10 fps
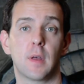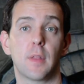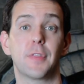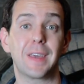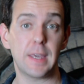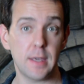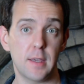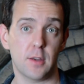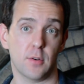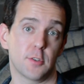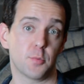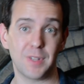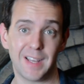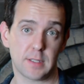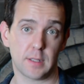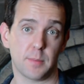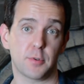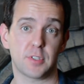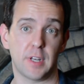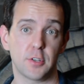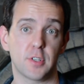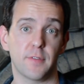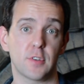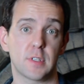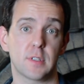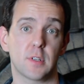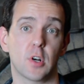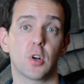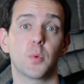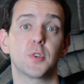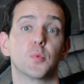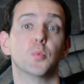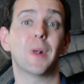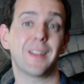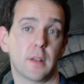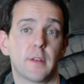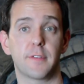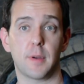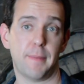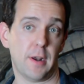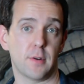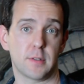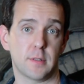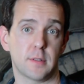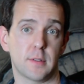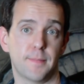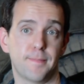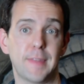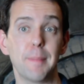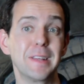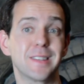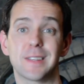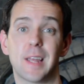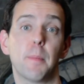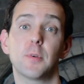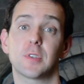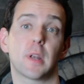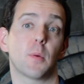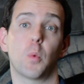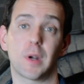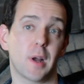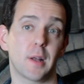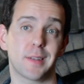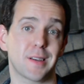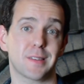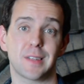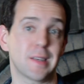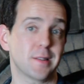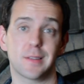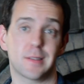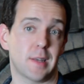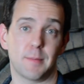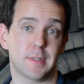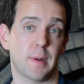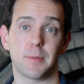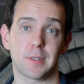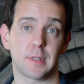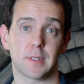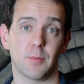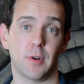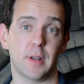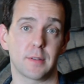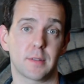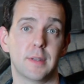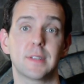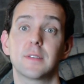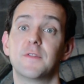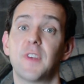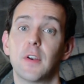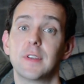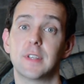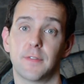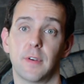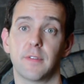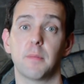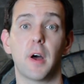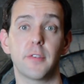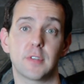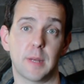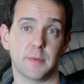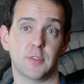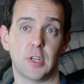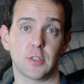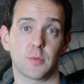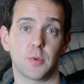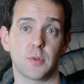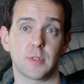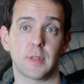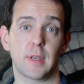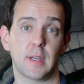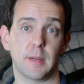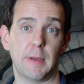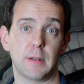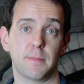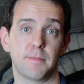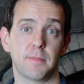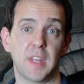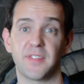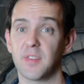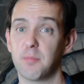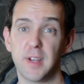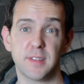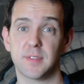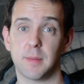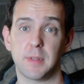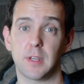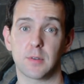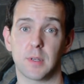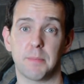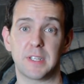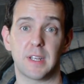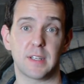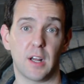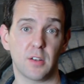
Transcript: The key here is realizing that percentage differences are always relative comparisons. That means that 10% in one context isn't the same as 10% somewhere else. This is very different from other types of changes we're used to thinking about. If the price of something goes up by $10,